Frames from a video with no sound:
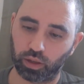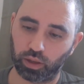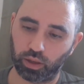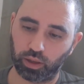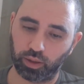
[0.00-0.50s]

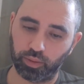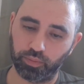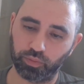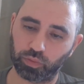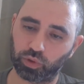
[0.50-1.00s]

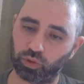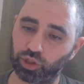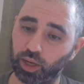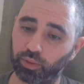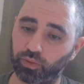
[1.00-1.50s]
So
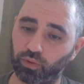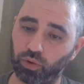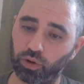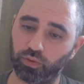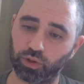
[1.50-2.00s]
chapter
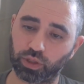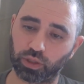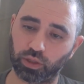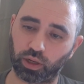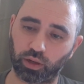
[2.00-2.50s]
4, verse
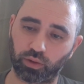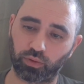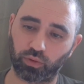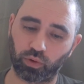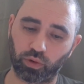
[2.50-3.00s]

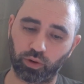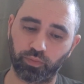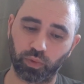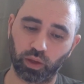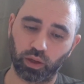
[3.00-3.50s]
94,
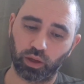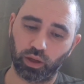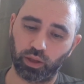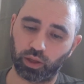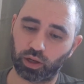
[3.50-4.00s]

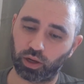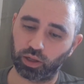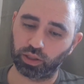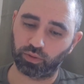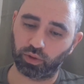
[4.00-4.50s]
in the
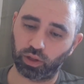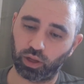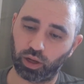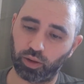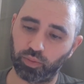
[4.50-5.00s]
cause of
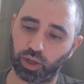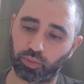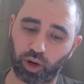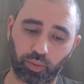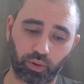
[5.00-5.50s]
Allah, make
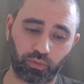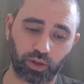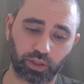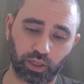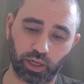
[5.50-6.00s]
proper
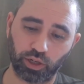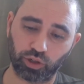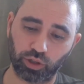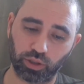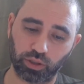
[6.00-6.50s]

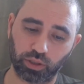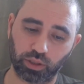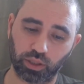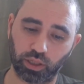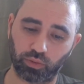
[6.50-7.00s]

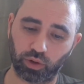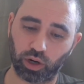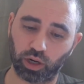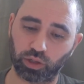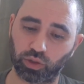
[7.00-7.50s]
investigations in
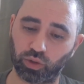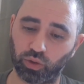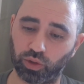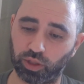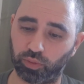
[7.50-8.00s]
regards to
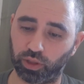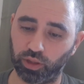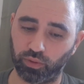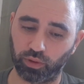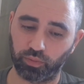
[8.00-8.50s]
who is a
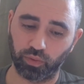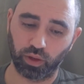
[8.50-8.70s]
believer.